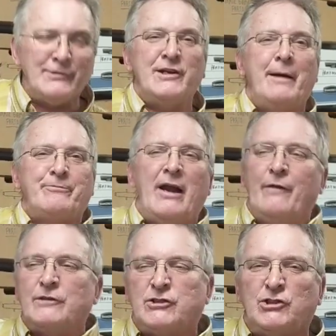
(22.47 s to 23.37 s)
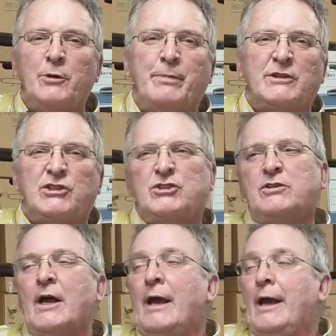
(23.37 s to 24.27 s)
Here's the update on the stupid
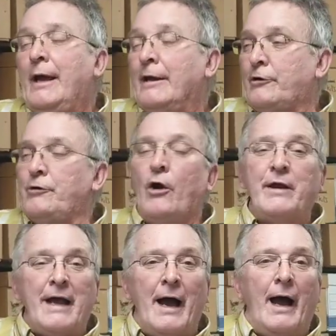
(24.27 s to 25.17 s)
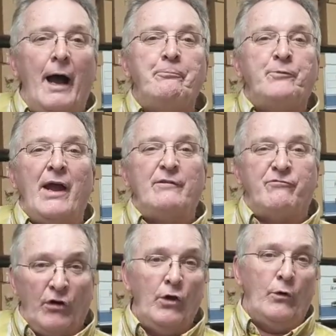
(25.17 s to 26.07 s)
Crononi uh,
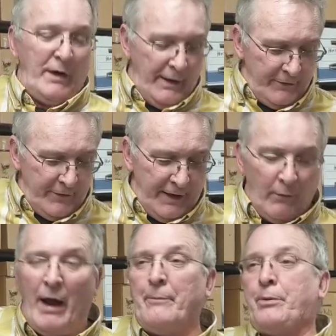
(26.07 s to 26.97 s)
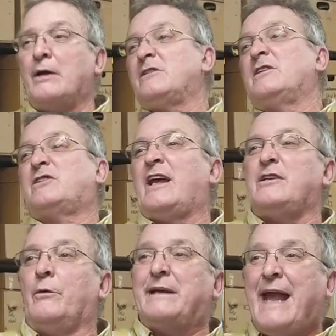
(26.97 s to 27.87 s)
update flu and everything. Well, the president said,
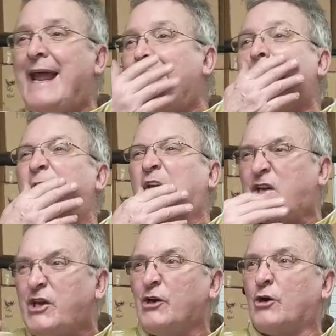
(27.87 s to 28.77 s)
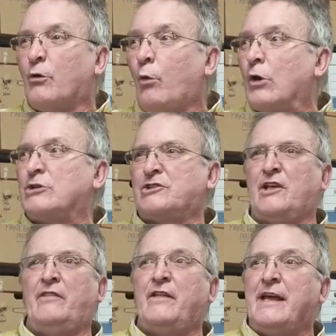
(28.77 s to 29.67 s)
you know, we can't have the cure worse
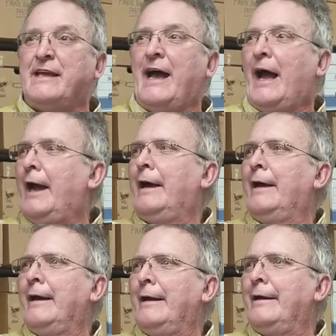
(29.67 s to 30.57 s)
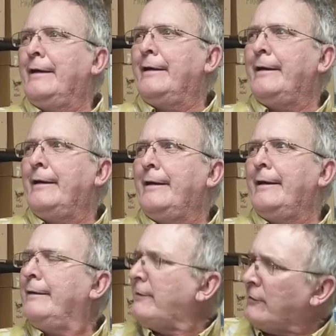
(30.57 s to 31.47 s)
than the uh,
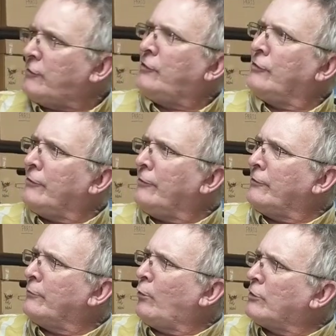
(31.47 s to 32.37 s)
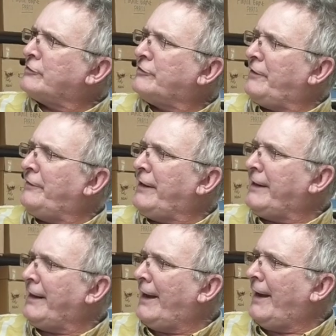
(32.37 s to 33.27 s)
the cure worse than
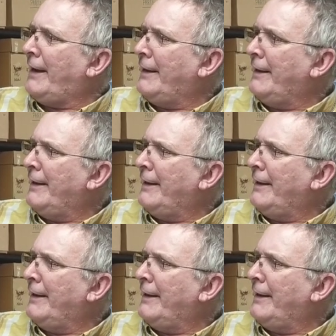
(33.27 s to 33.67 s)
the uh,